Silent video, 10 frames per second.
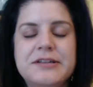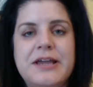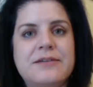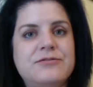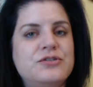
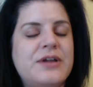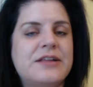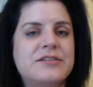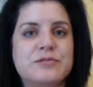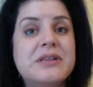like if two
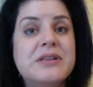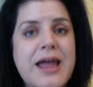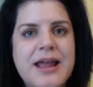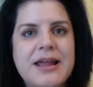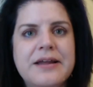cats are
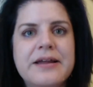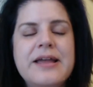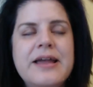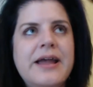playing